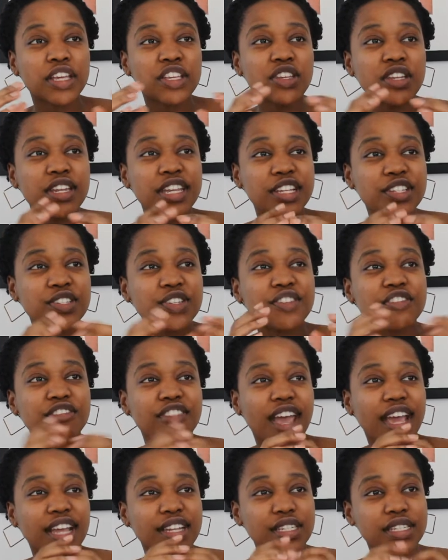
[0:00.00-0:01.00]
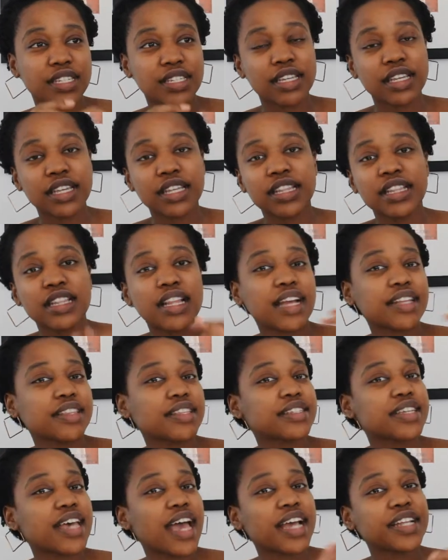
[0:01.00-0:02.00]
you need to write like the
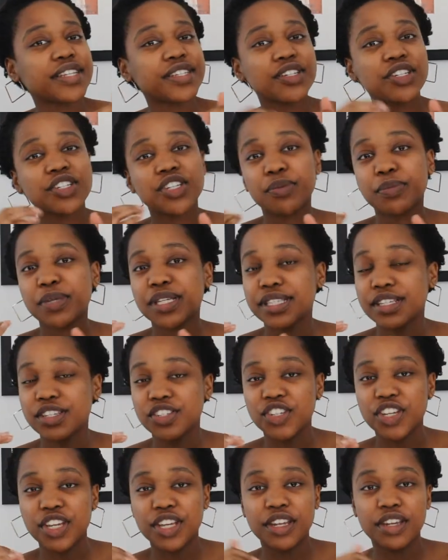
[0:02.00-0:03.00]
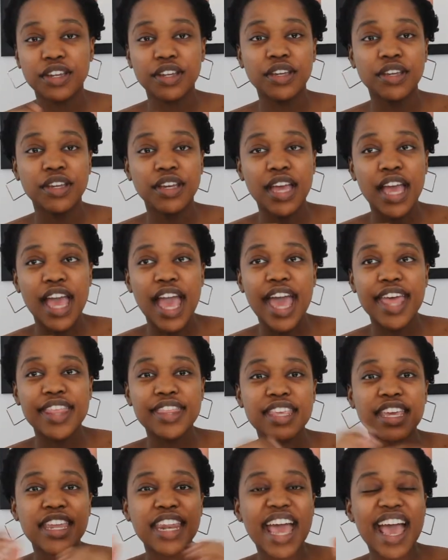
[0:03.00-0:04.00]
title, your position,
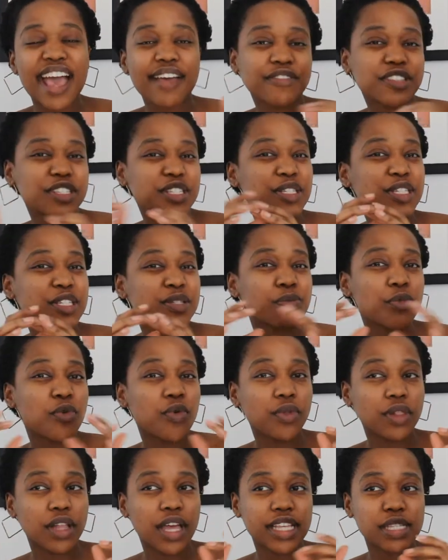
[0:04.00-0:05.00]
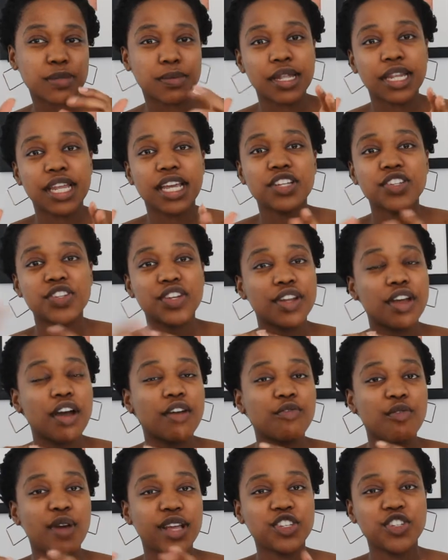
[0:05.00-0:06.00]
and then have a small explanation
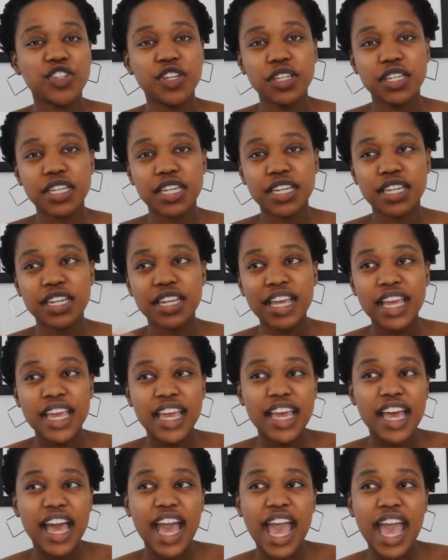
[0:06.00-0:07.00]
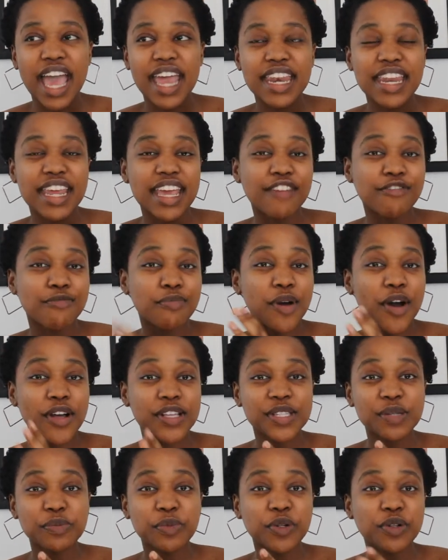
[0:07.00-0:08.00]
of what you did. And if
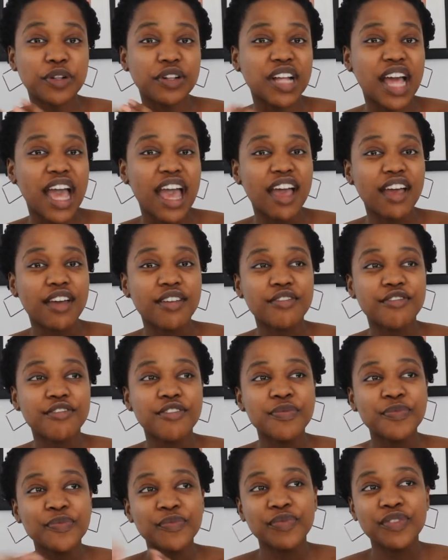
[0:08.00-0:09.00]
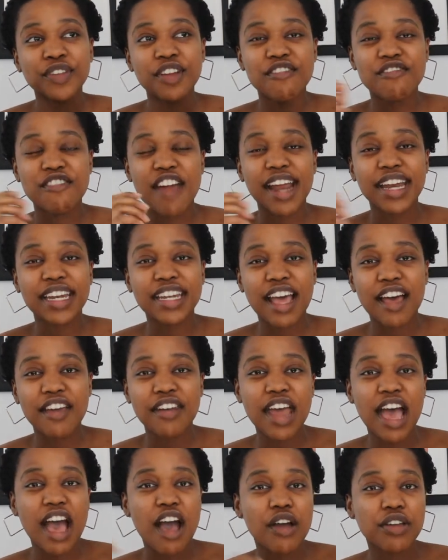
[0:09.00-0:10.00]
possible, have write down
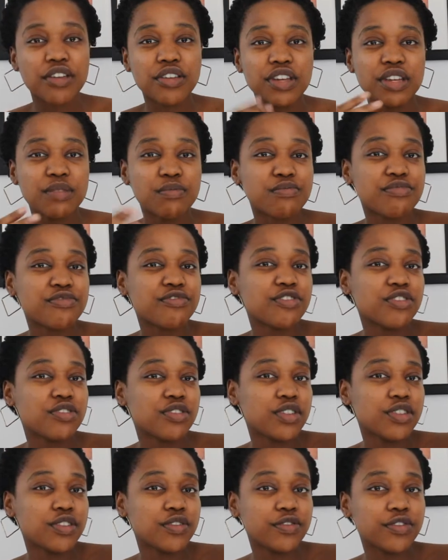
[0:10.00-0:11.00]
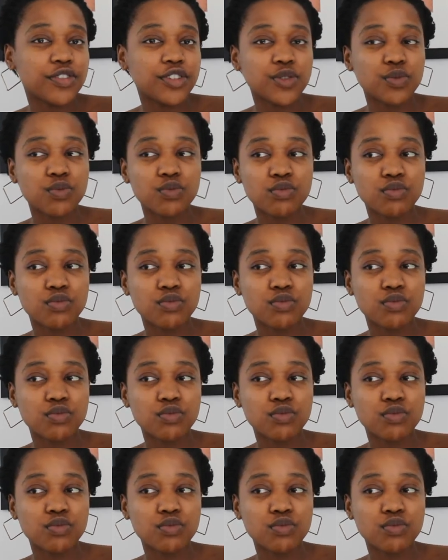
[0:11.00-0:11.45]
how you improved